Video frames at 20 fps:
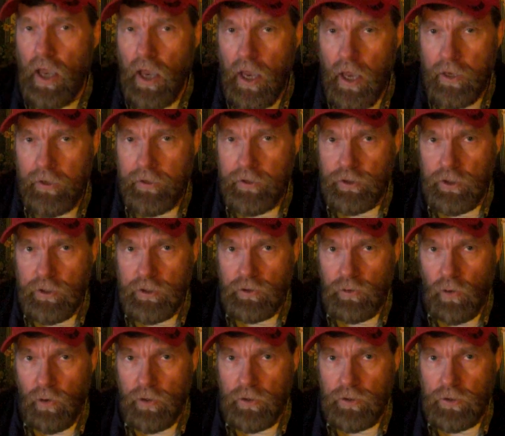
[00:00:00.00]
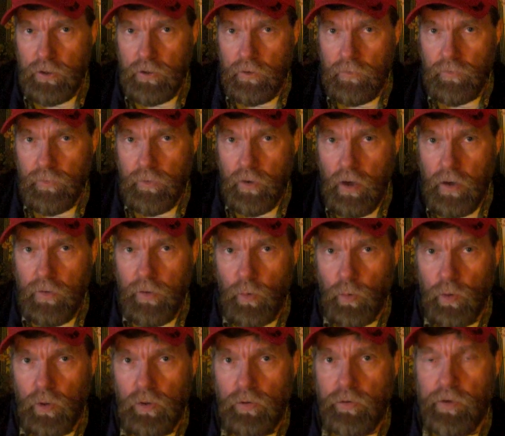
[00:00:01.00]
energy source of the
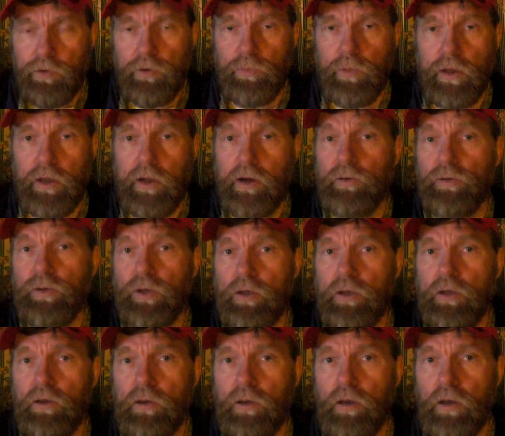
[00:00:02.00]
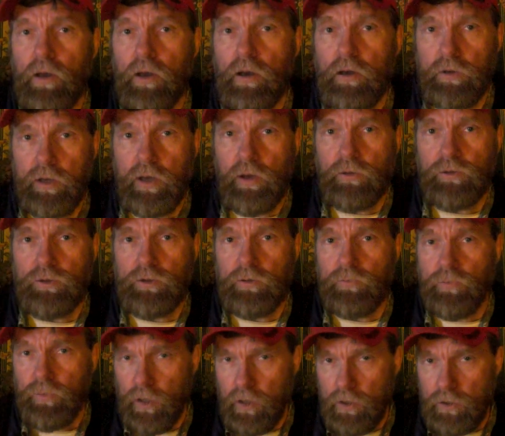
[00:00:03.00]
world that would make everything else
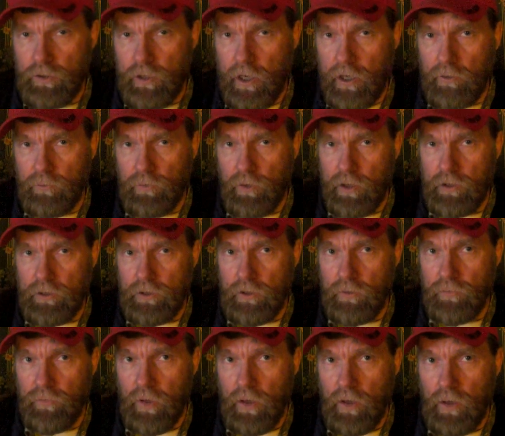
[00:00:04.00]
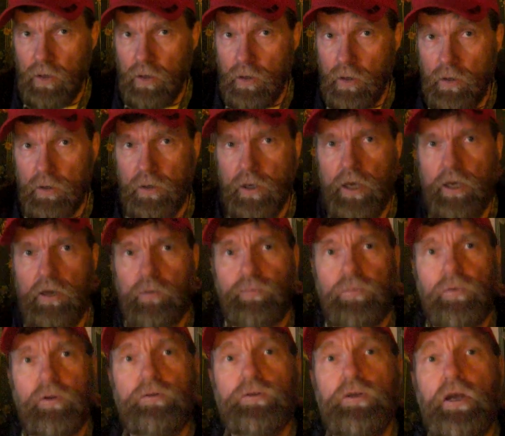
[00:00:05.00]
second place. Okay,
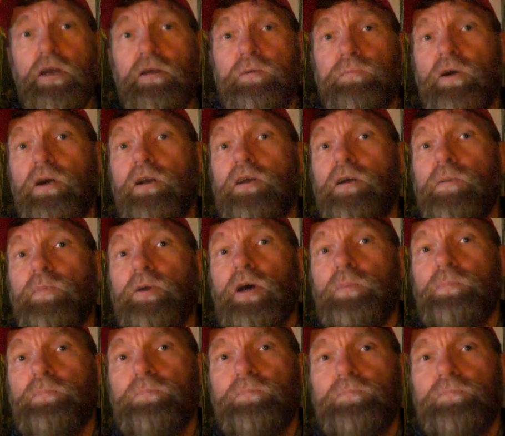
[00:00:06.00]
second part coming up.